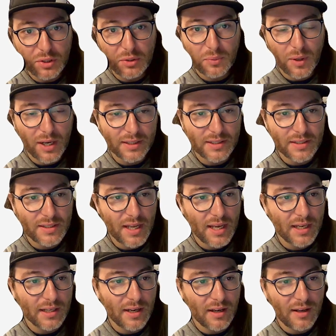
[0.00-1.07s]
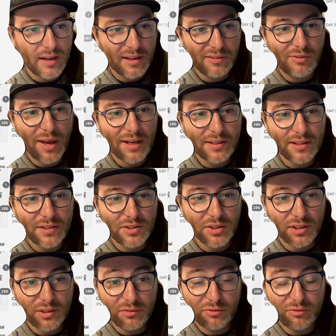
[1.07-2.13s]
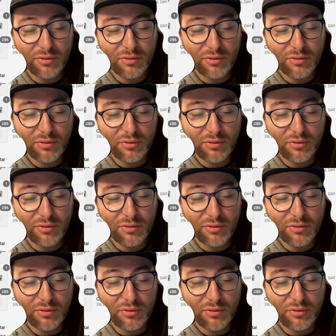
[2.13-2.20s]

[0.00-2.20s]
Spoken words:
want to take advantage of,